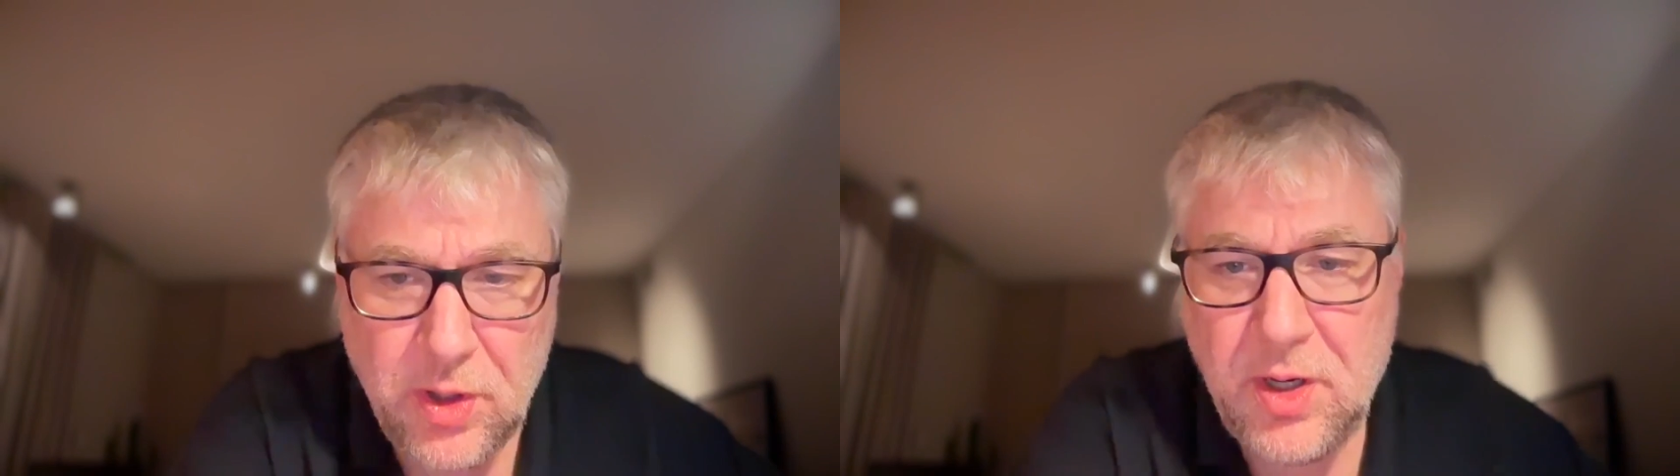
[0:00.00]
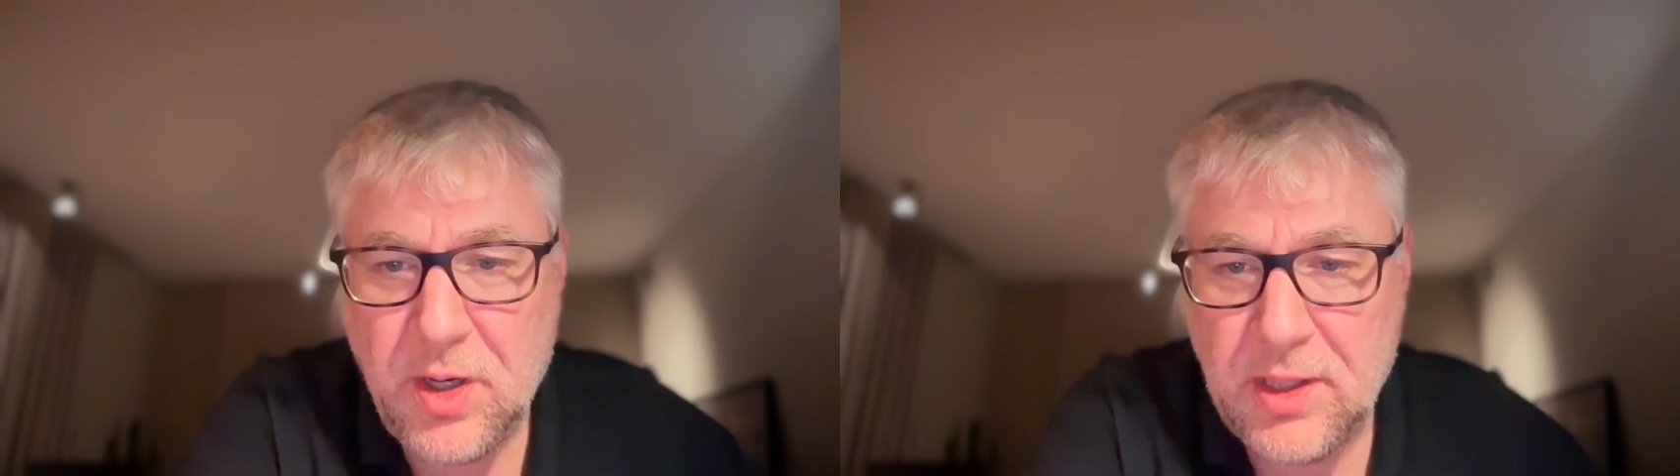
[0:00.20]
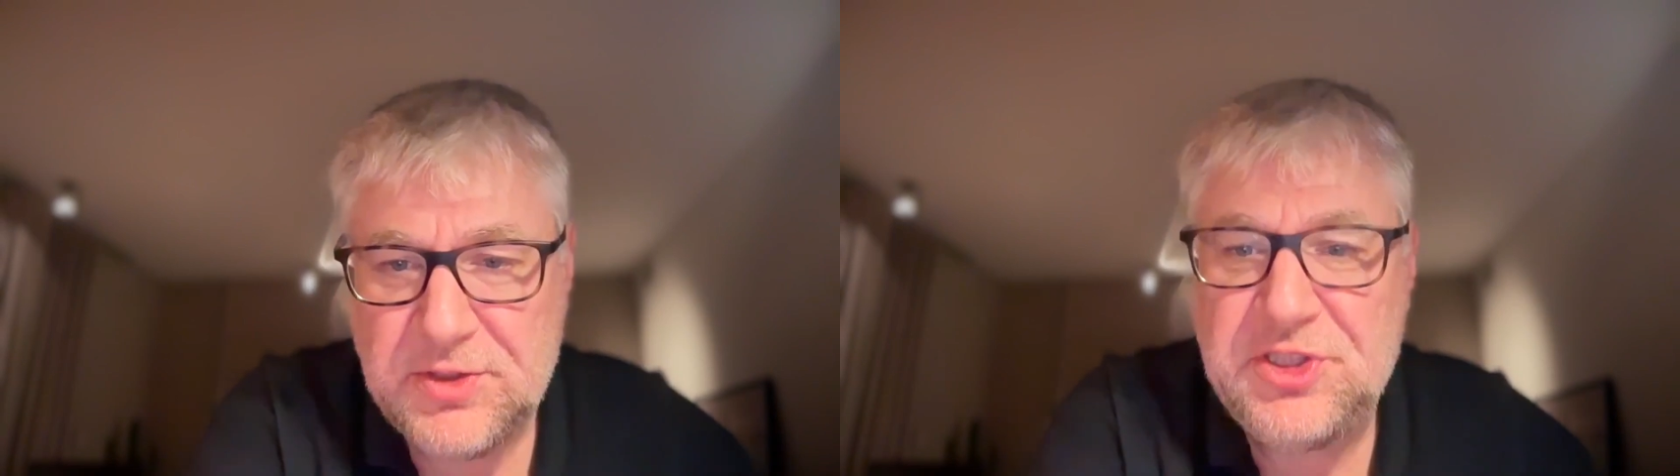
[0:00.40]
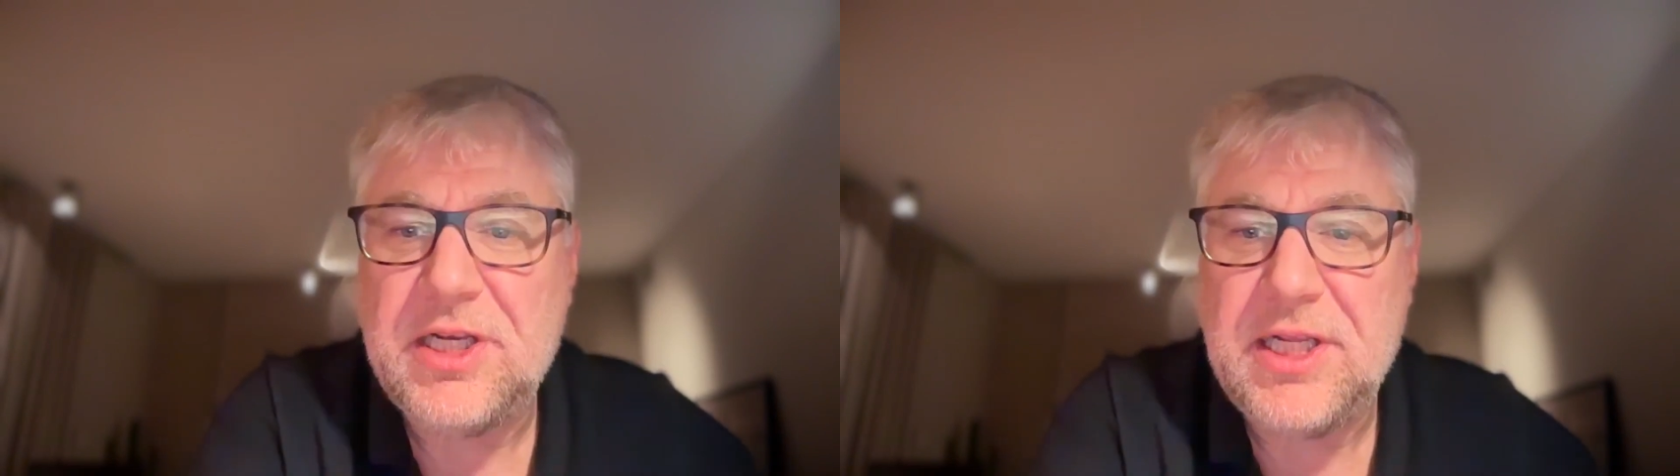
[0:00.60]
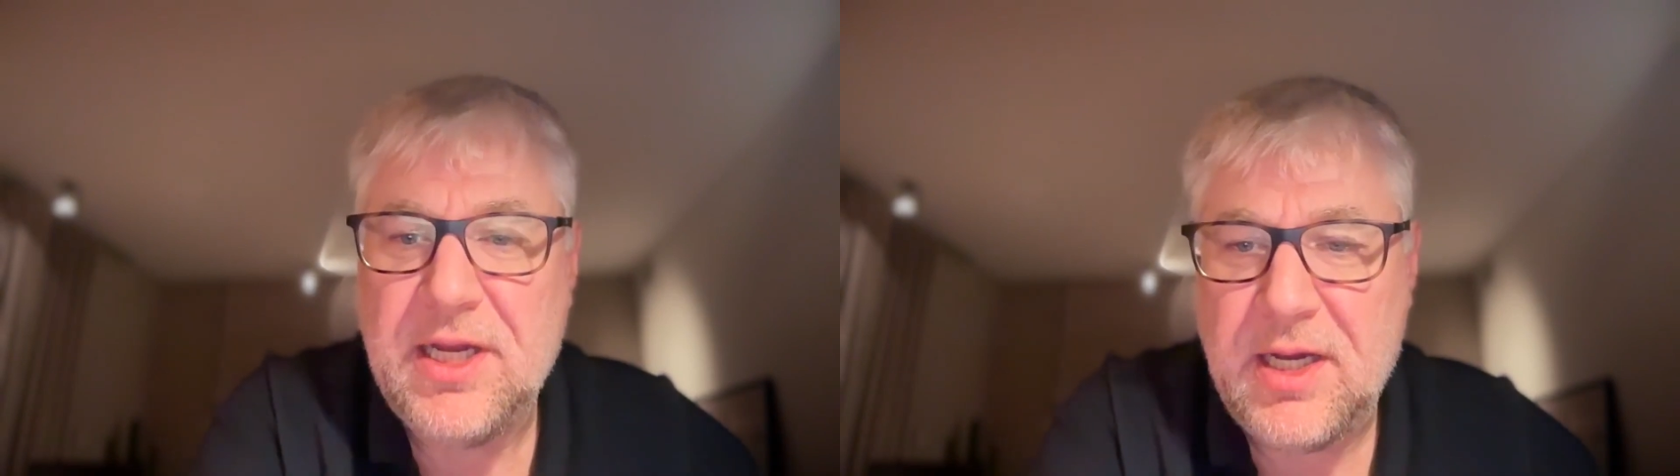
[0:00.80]
on
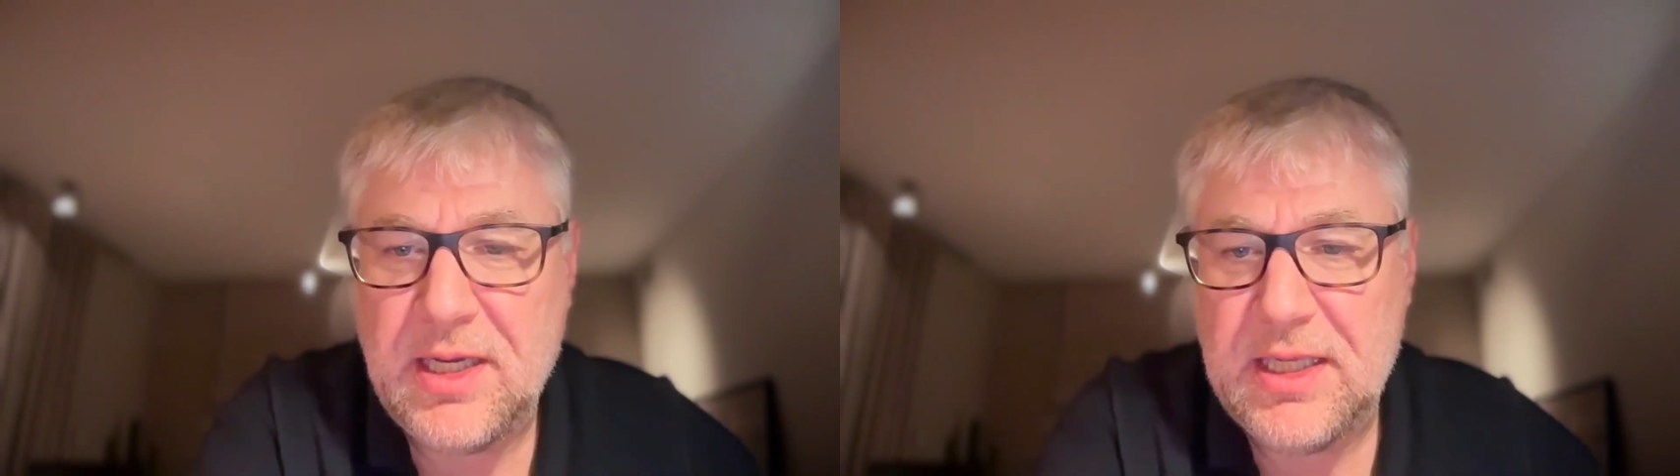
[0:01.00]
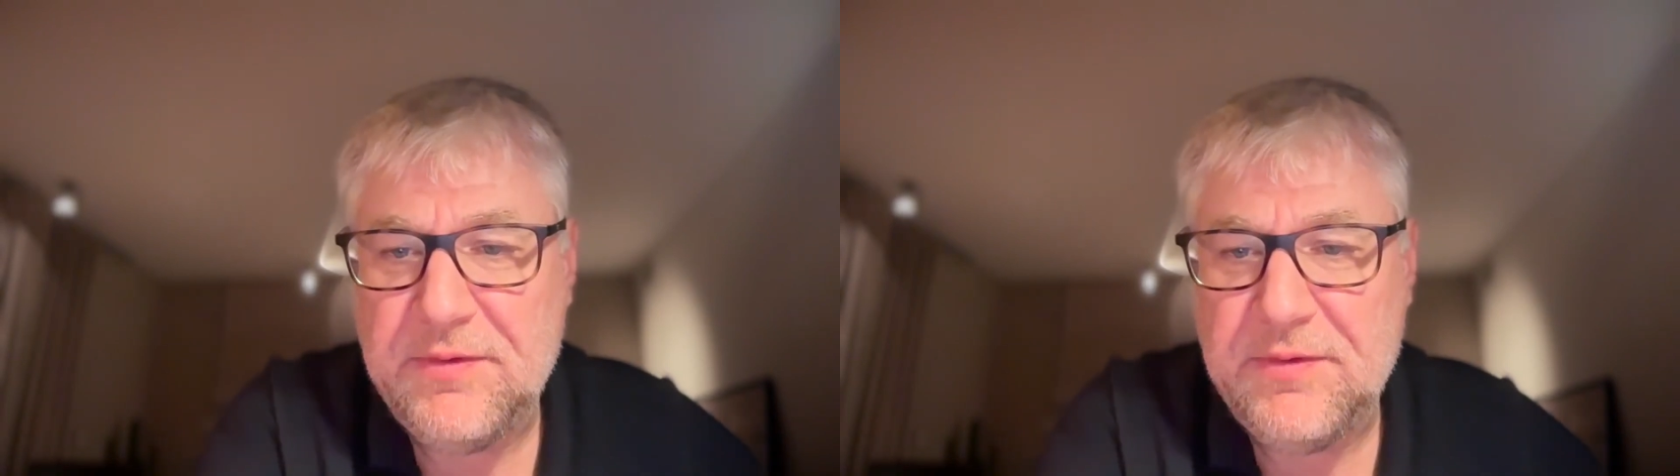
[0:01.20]
Gen AI